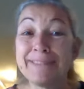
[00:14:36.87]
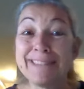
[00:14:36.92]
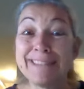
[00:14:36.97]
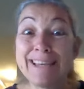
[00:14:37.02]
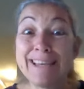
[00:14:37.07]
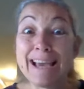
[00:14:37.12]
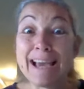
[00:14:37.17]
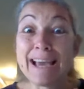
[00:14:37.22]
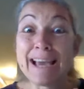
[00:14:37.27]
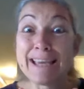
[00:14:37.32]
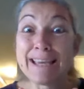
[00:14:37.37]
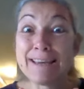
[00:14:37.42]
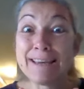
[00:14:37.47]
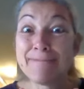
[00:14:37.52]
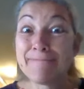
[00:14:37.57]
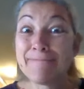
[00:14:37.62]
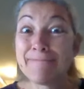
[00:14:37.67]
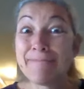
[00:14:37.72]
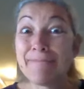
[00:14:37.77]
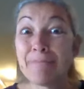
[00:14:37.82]
Yay.
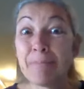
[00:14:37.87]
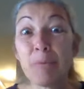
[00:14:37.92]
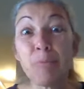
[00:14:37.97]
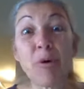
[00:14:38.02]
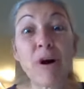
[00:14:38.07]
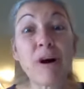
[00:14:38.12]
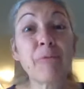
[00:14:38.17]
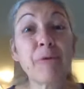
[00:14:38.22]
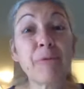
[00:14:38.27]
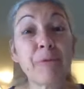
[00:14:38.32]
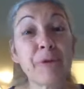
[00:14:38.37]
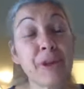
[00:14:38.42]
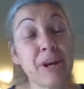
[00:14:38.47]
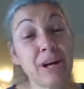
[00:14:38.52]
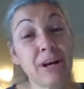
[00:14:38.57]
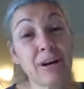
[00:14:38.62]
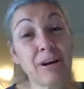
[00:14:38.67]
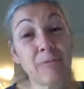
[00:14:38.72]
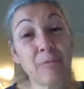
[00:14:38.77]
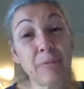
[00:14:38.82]
But while we were
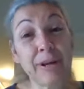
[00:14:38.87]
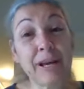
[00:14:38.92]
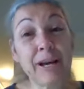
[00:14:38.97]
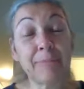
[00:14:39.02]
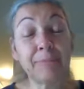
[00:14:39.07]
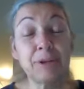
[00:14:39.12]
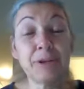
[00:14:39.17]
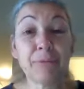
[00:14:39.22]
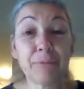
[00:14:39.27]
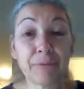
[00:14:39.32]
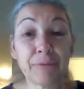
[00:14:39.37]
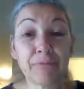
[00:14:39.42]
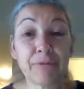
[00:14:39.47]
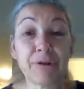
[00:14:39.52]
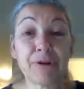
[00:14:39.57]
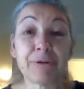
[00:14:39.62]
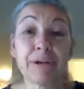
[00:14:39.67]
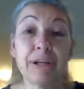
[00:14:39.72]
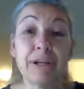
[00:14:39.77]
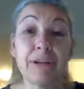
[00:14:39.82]
there, we emptied the
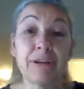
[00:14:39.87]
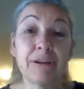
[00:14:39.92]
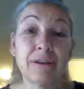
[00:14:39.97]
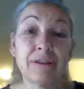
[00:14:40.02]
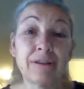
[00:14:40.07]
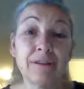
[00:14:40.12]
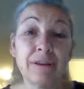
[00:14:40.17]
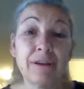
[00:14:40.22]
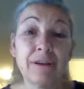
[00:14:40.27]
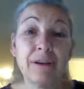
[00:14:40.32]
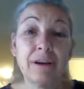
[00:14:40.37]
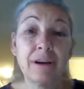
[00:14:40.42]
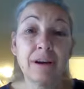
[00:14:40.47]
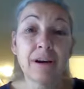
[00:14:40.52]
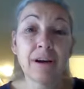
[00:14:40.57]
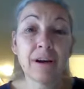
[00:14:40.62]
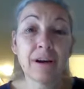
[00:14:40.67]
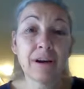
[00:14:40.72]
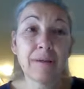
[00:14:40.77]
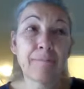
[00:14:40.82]
refrigerator,
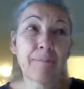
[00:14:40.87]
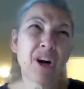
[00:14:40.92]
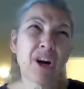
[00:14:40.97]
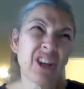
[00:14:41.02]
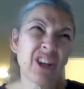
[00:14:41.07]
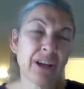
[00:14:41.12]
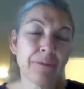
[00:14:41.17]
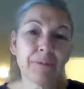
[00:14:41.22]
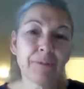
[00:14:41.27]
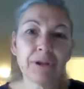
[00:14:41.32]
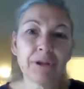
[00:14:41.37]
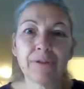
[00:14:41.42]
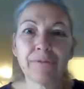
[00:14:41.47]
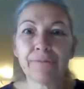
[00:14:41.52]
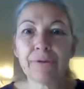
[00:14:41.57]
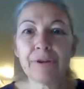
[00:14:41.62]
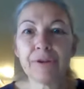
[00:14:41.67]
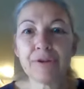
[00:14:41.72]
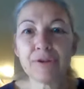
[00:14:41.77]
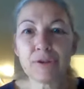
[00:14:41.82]
partly emptied the
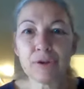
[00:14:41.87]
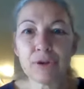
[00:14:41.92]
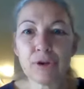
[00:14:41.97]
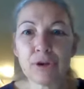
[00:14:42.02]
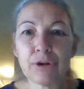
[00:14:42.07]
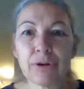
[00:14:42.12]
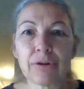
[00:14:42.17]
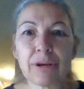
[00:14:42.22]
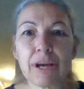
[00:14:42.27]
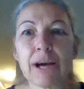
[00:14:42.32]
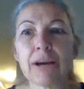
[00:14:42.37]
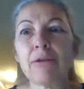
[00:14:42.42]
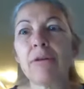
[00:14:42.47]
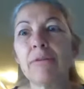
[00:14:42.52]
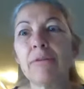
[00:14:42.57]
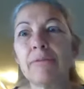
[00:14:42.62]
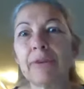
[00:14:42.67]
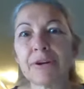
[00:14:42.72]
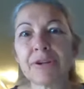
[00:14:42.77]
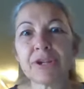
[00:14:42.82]
freezer, got
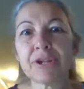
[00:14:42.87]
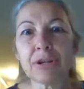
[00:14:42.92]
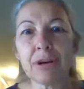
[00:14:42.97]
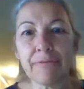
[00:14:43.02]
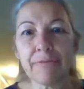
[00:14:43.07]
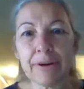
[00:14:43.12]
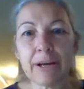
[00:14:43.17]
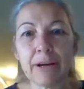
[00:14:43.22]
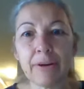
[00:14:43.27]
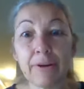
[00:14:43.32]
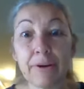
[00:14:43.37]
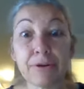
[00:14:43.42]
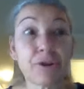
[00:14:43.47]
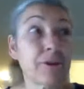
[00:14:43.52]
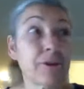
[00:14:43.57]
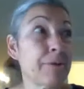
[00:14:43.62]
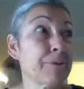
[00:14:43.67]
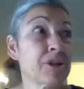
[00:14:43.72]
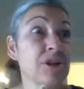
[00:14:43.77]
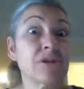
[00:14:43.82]
all of our stuff out of there. So
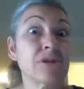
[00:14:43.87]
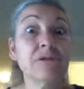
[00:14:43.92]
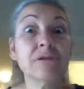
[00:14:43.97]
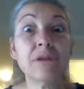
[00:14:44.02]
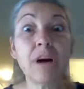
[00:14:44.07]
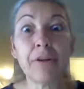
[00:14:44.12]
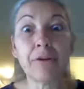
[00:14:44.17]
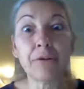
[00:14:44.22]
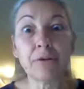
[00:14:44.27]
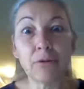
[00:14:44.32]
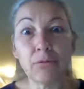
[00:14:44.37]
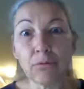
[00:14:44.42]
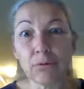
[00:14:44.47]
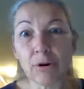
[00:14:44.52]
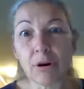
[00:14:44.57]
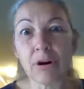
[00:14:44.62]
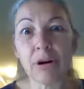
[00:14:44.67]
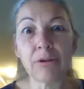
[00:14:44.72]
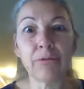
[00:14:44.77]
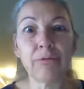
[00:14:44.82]
that was another whole
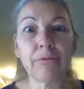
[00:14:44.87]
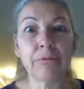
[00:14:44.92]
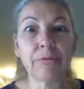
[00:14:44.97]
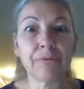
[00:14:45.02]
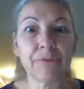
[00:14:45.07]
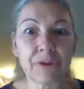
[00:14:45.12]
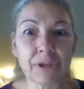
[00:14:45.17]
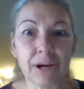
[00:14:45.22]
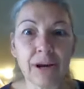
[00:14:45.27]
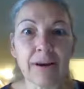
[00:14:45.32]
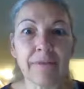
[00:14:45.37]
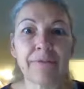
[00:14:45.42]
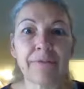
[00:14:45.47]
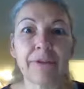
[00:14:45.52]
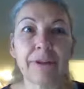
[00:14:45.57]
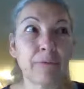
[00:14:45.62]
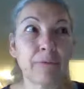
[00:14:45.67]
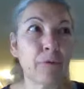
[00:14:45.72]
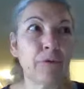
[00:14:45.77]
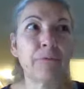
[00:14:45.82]
carload of stuff.
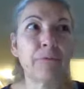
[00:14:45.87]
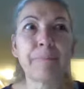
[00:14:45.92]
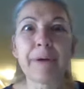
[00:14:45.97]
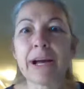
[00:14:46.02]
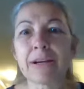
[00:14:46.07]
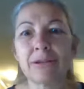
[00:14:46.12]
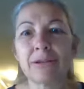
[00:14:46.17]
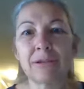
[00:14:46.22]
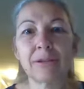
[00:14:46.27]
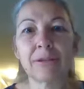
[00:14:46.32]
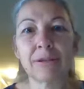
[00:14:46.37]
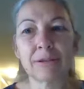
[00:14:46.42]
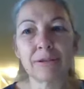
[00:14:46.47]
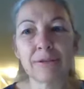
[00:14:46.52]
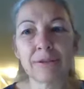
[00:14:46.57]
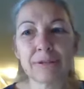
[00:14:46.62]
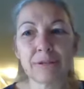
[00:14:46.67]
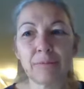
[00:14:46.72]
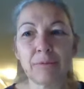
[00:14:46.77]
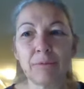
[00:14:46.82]
Like we were packed to the
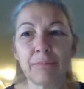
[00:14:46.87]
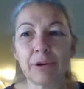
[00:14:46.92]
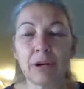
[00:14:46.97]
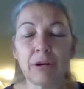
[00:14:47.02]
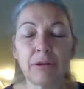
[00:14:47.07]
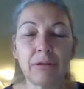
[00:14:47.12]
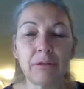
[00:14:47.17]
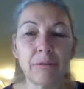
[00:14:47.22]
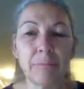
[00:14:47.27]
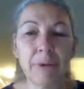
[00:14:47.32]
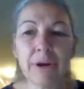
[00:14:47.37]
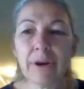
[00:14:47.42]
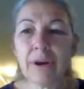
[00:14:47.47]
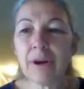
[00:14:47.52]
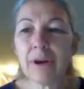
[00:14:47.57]
gills that we brought home.